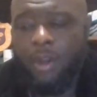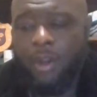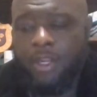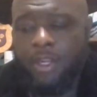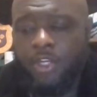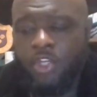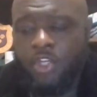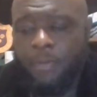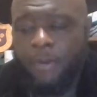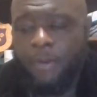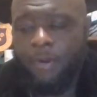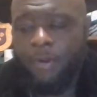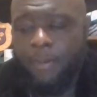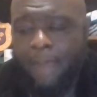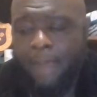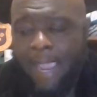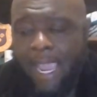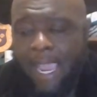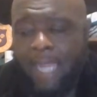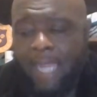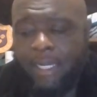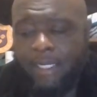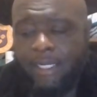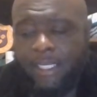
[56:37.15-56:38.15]
You should be
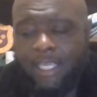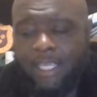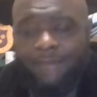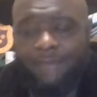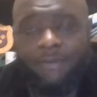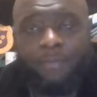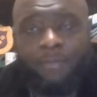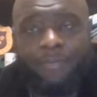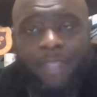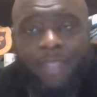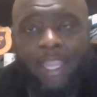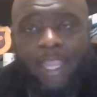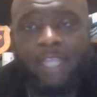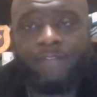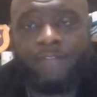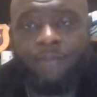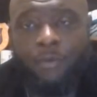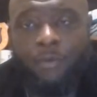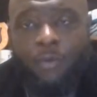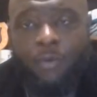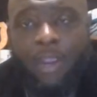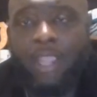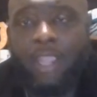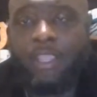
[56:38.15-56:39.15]
reminded to give him thanks for
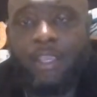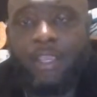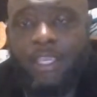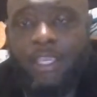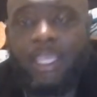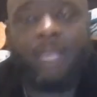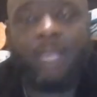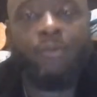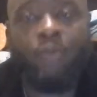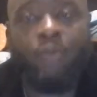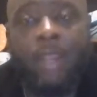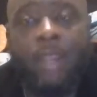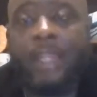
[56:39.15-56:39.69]
where you're getting ready to